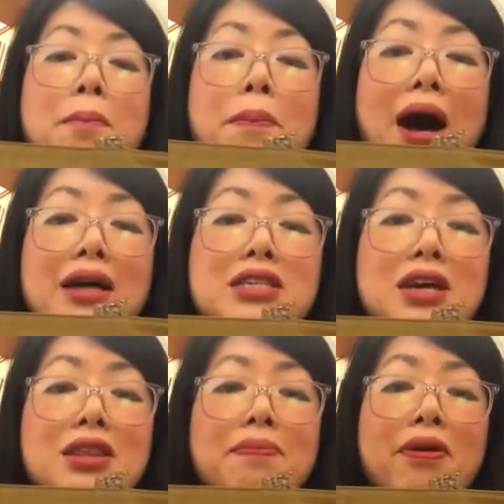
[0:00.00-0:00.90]
but
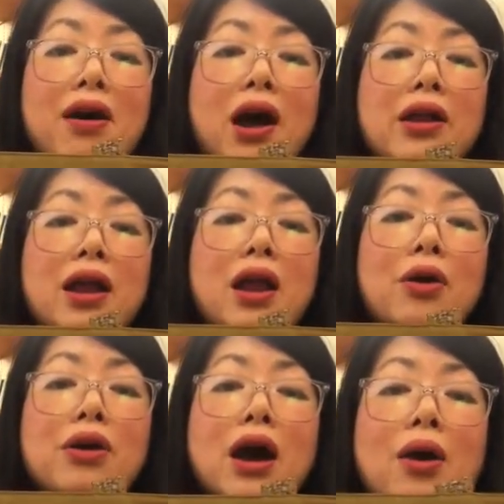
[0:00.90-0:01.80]
the prada
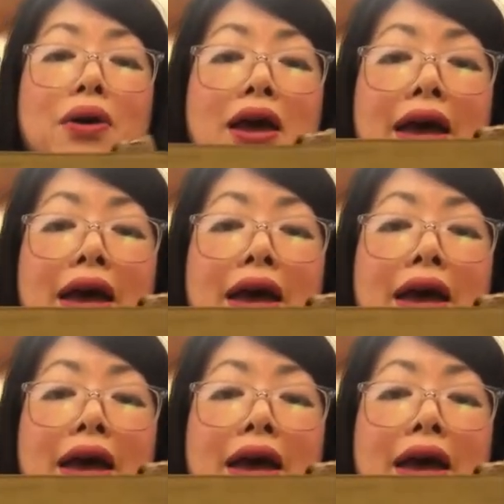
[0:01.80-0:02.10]
logo